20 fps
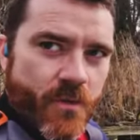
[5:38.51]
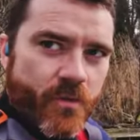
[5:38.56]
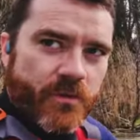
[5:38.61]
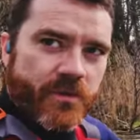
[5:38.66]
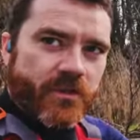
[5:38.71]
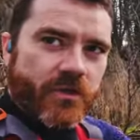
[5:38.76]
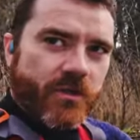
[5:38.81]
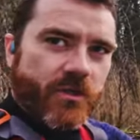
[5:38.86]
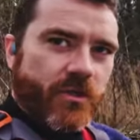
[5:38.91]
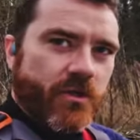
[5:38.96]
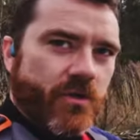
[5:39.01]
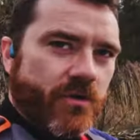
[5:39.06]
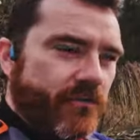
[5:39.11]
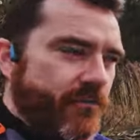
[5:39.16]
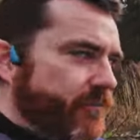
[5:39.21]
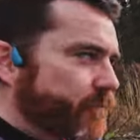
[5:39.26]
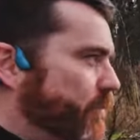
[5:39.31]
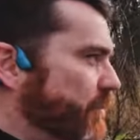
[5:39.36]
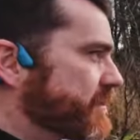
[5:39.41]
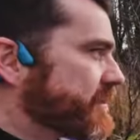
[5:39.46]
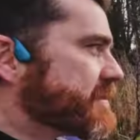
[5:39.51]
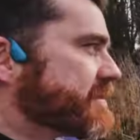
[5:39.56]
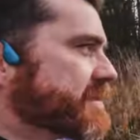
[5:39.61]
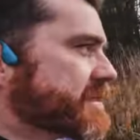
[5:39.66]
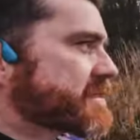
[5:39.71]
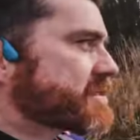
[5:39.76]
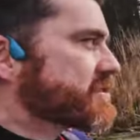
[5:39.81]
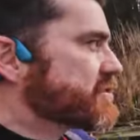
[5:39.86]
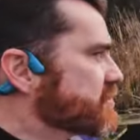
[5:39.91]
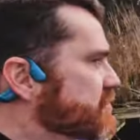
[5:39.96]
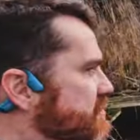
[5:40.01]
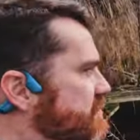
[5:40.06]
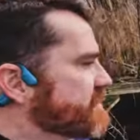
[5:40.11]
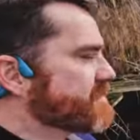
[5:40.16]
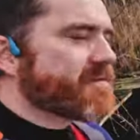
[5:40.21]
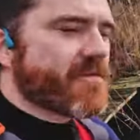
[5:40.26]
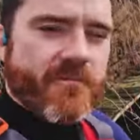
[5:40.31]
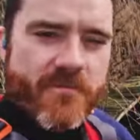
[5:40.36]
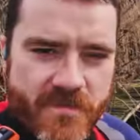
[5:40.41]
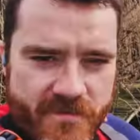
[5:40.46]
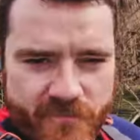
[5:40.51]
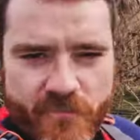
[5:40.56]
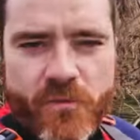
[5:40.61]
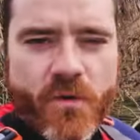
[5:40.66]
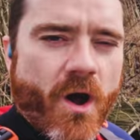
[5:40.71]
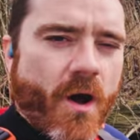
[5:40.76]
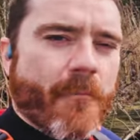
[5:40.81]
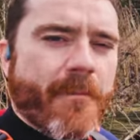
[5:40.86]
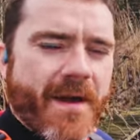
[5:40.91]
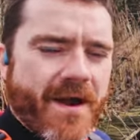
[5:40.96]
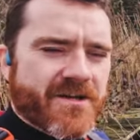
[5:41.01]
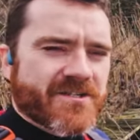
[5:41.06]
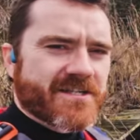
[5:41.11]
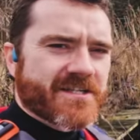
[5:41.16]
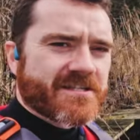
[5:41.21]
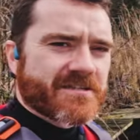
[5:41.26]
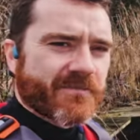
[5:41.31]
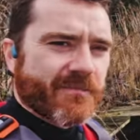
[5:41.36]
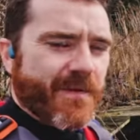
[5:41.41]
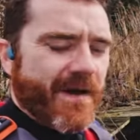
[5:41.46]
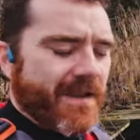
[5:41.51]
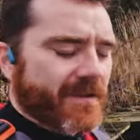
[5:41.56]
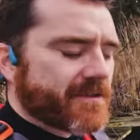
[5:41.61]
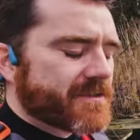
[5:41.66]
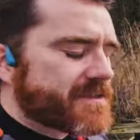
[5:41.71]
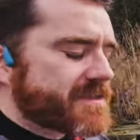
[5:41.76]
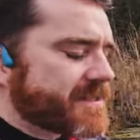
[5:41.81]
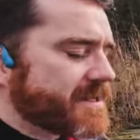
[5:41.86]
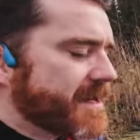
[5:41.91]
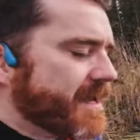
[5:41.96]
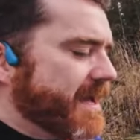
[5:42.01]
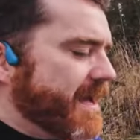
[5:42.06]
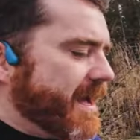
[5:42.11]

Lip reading: When you're looking over more into the distance, you seem to, you've got a better sense of balance,